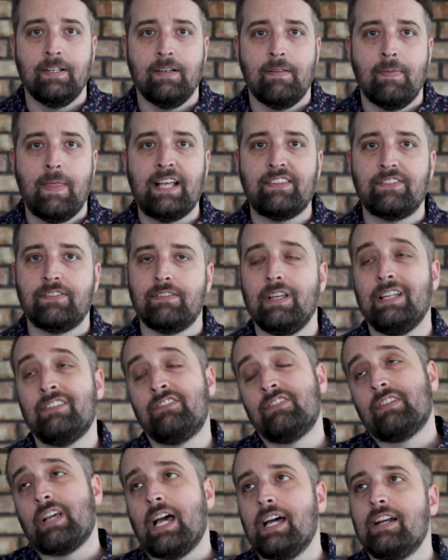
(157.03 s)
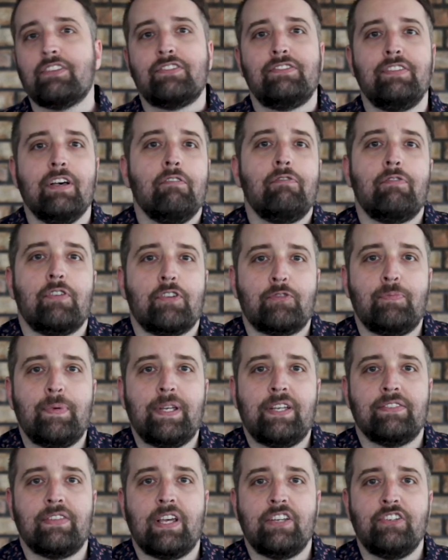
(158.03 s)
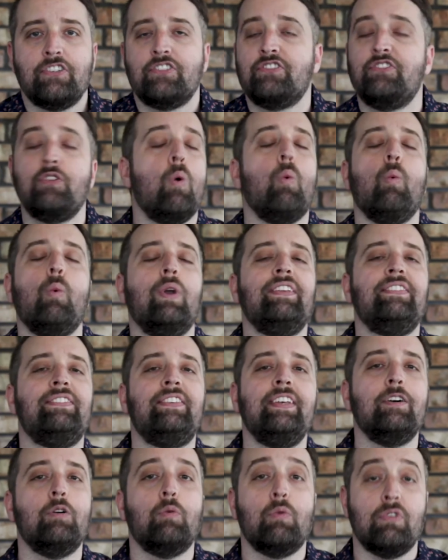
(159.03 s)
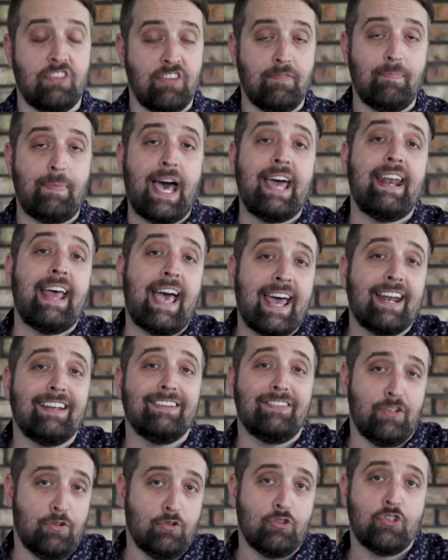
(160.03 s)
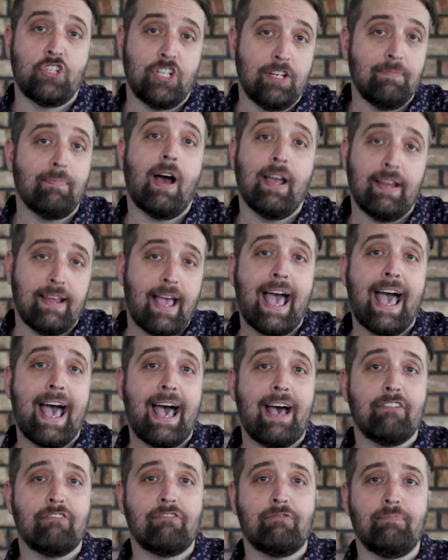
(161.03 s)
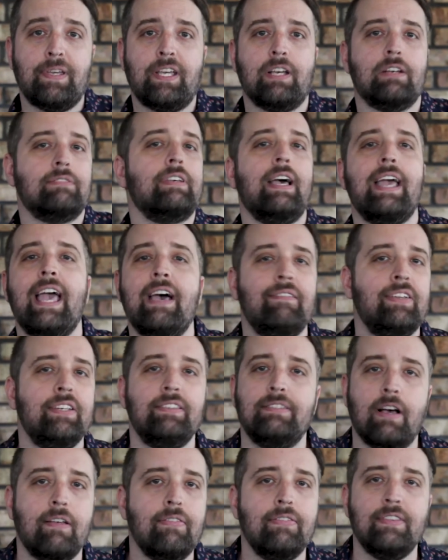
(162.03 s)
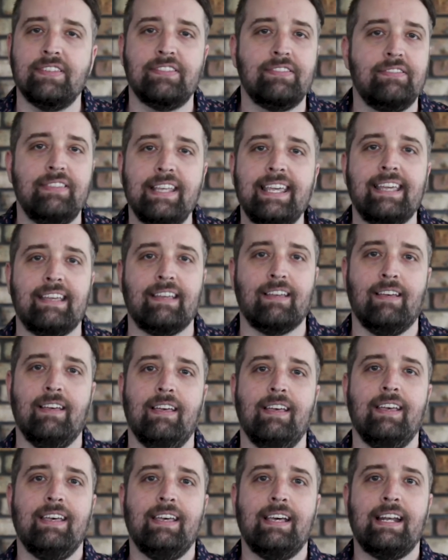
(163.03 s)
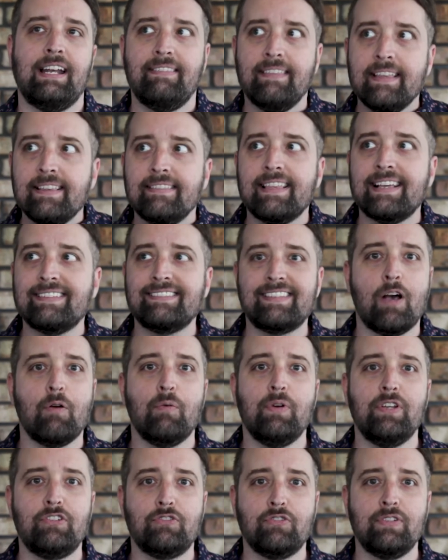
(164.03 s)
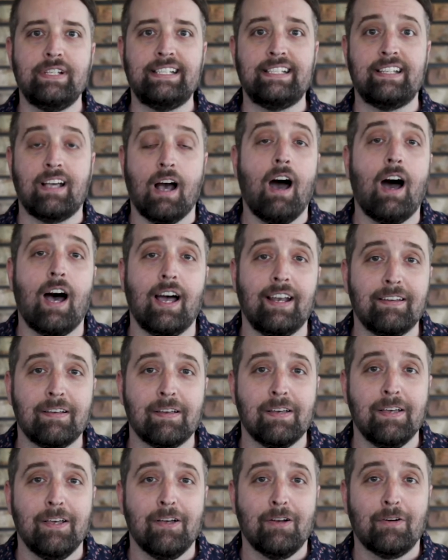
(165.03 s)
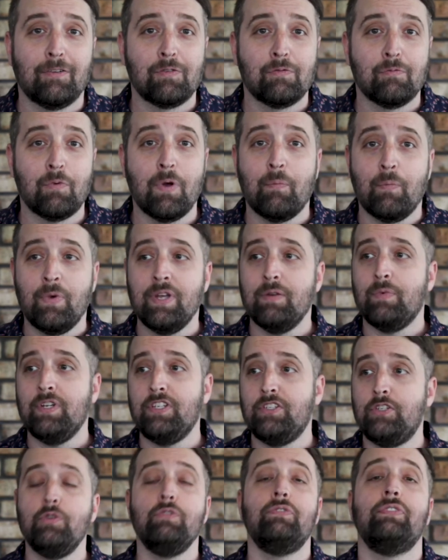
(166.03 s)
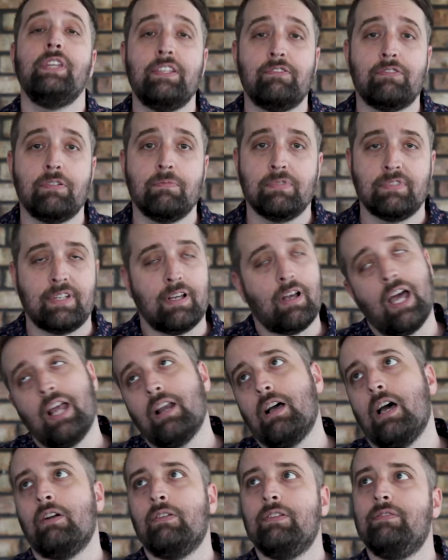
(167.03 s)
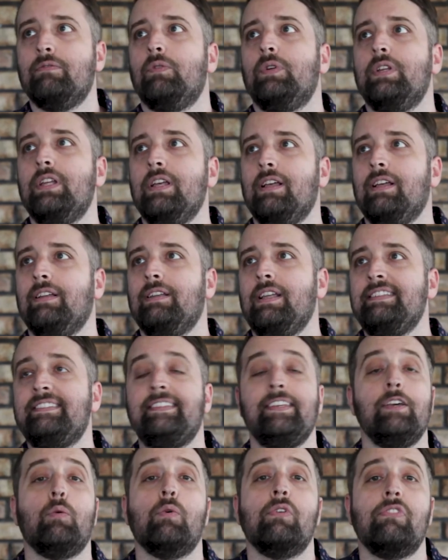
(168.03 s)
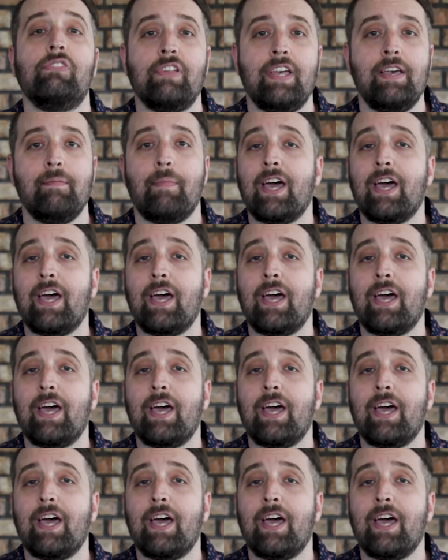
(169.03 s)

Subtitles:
It's kind of selfish, because I just don't wanna deal with the bad attitude she might have because I haven't done this thing. And I think that's how we treat God. We do things for him because, like, I don't even wanna deal with him.